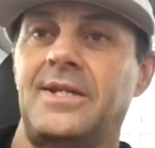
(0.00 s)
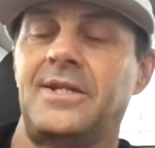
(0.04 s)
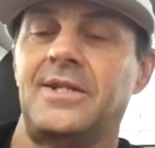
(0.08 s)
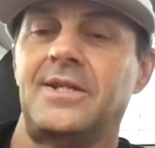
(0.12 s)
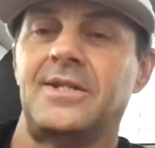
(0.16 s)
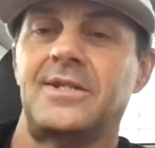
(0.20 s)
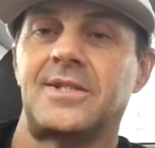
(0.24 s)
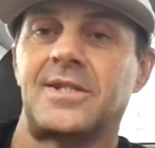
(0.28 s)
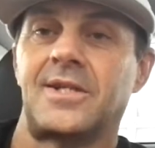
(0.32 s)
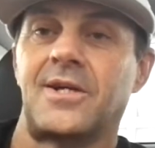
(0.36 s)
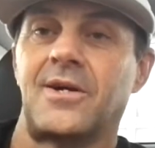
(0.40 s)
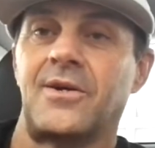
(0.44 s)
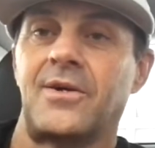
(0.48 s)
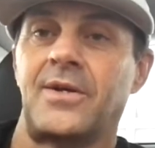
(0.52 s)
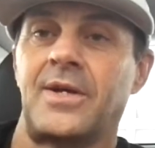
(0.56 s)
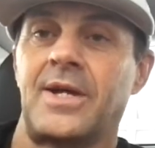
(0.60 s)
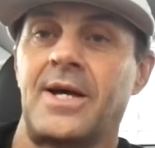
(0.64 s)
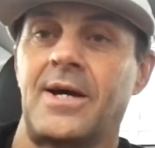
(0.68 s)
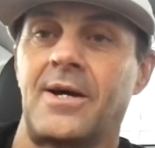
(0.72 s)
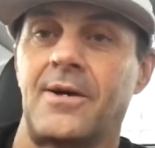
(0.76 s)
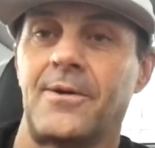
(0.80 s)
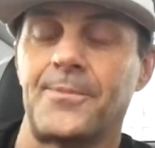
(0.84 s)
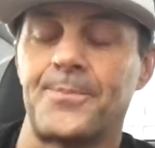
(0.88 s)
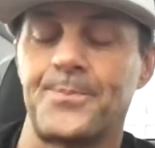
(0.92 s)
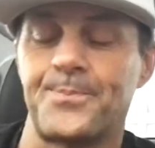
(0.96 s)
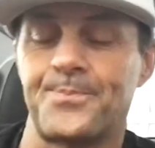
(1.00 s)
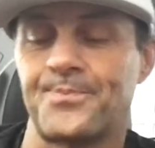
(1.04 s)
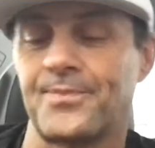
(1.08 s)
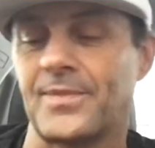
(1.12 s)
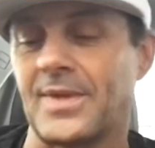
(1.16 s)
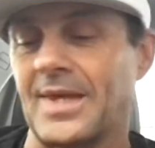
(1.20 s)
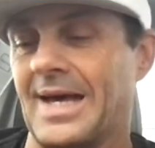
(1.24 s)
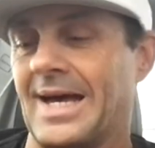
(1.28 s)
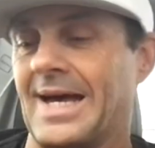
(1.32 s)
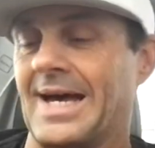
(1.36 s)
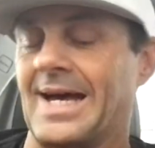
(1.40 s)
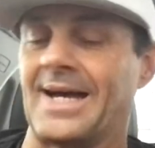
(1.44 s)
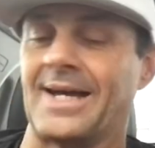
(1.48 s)
years ago now.
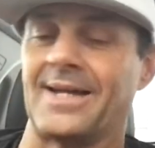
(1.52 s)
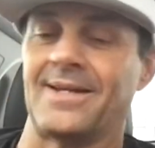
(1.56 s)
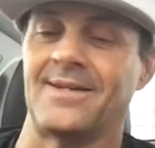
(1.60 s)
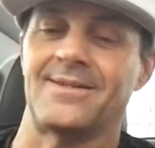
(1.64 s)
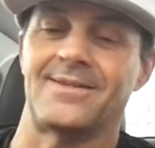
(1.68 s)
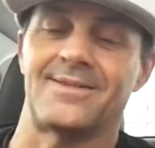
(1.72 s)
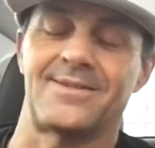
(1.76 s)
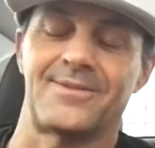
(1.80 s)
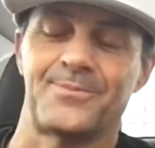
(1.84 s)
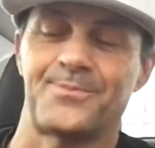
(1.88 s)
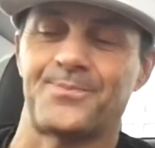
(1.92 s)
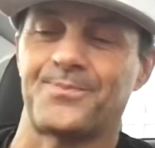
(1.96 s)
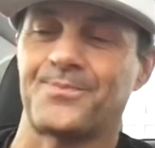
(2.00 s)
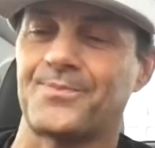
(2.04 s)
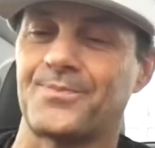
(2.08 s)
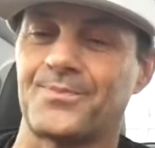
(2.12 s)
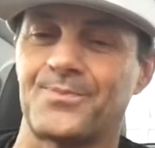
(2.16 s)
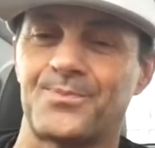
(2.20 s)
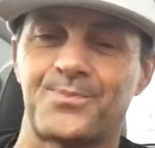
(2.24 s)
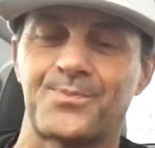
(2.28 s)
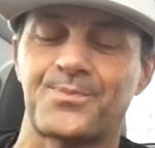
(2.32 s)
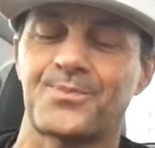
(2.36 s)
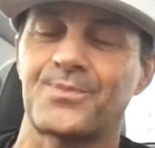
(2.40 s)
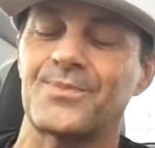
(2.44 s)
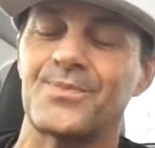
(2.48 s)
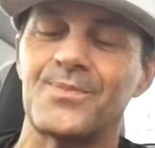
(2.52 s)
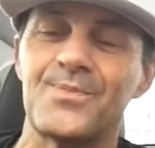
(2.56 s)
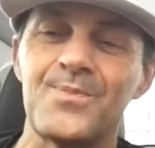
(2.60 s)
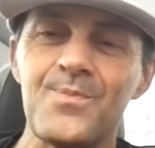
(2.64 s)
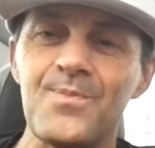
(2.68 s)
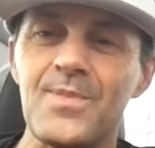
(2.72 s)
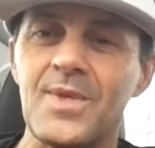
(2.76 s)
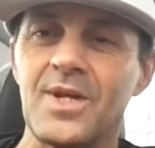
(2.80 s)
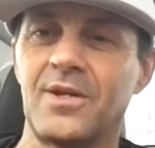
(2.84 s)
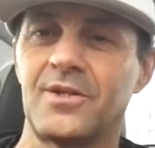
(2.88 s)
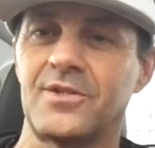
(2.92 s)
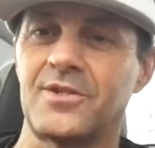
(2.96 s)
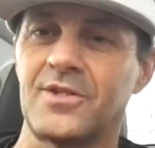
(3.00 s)
And
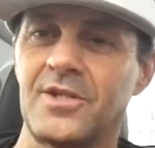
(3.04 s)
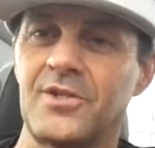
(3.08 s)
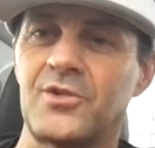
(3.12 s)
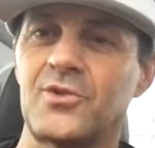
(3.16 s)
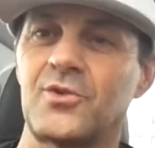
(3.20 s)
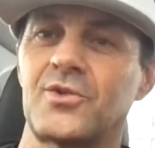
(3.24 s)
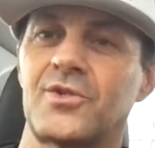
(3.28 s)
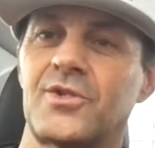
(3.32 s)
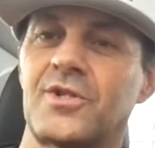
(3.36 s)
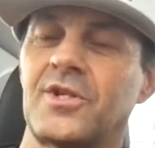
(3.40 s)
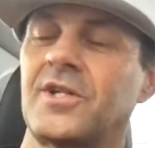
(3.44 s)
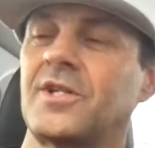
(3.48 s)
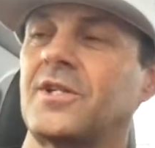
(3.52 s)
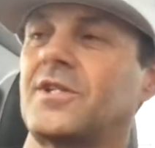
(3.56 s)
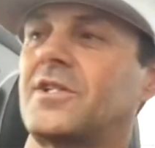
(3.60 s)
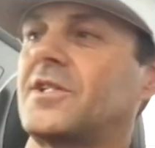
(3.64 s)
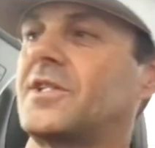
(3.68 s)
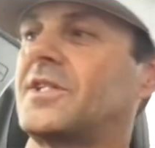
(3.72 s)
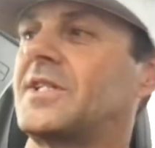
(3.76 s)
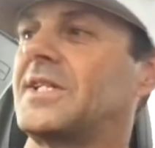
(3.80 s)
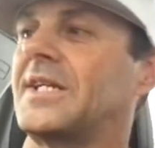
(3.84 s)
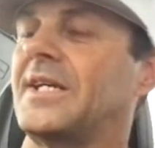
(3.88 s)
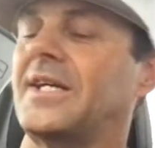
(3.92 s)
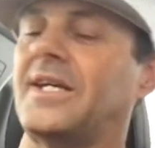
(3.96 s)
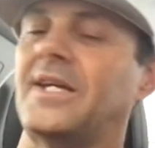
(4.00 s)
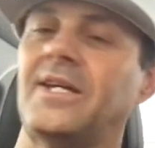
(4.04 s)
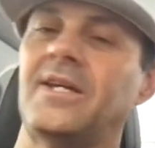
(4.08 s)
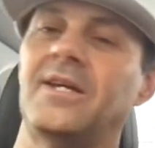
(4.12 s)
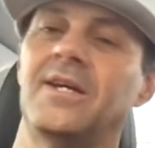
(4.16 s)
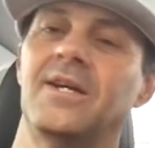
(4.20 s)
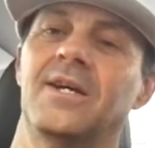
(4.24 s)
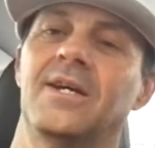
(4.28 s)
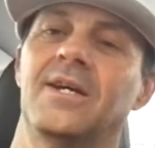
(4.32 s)
it's interesting to see